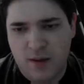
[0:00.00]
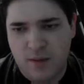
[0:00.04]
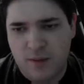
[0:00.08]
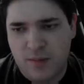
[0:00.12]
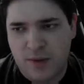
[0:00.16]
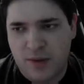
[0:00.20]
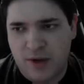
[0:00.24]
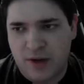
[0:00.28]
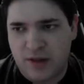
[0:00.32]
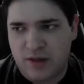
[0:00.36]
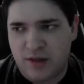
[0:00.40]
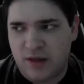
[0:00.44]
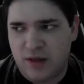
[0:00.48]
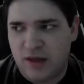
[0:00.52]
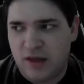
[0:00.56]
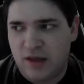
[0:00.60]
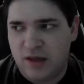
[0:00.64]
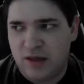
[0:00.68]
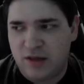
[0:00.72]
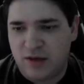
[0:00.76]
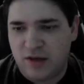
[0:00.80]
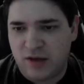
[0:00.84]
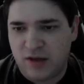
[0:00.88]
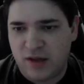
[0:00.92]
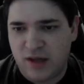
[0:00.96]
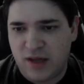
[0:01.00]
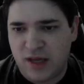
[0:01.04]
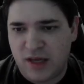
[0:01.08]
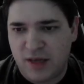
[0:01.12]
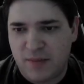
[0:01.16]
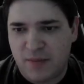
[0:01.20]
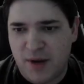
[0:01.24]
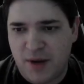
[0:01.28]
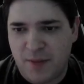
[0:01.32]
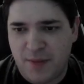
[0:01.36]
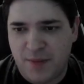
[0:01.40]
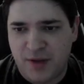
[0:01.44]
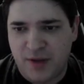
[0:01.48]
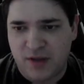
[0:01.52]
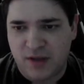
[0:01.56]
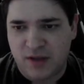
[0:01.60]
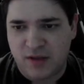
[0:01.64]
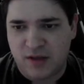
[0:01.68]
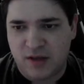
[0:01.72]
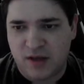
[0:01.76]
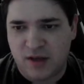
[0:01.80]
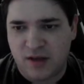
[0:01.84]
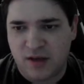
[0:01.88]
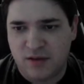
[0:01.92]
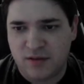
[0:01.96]
But it's looking like it might be
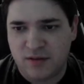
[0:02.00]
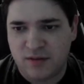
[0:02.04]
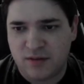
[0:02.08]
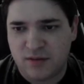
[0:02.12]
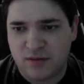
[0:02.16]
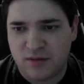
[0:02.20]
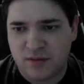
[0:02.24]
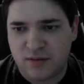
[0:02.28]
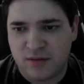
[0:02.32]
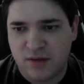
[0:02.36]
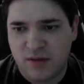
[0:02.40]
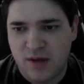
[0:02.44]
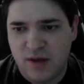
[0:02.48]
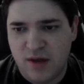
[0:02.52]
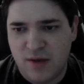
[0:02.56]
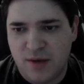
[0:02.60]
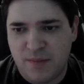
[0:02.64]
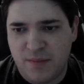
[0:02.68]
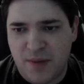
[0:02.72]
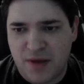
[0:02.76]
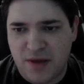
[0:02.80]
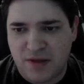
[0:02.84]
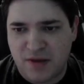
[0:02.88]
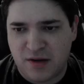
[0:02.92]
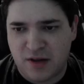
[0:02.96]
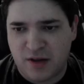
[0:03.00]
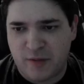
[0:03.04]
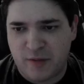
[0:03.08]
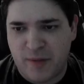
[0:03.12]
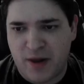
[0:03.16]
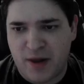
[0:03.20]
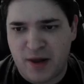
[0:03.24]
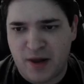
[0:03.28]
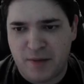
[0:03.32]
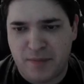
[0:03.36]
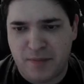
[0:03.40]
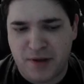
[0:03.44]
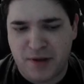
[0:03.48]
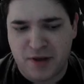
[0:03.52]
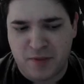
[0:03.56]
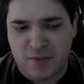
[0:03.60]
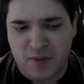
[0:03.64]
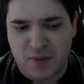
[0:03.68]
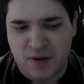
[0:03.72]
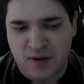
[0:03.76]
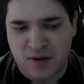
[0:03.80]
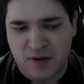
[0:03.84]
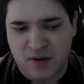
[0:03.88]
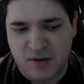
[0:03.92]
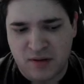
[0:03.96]
DT, based on this Pylon
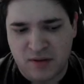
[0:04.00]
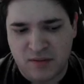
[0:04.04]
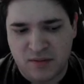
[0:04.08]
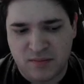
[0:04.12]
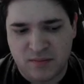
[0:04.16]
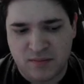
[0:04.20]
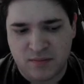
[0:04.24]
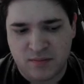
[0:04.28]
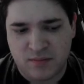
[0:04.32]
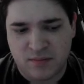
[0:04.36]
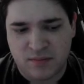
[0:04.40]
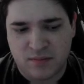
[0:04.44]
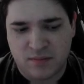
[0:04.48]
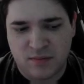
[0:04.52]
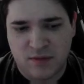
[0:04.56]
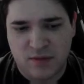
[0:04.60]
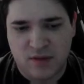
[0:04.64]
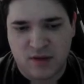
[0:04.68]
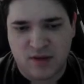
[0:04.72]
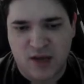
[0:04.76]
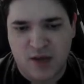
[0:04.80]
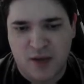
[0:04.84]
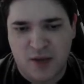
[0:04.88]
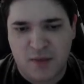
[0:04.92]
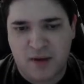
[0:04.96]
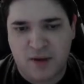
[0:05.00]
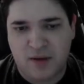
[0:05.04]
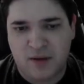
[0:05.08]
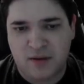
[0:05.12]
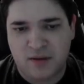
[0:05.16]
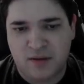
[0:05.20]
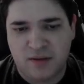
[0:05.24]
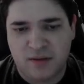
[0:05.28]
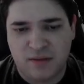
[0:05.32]
placement. It's timing.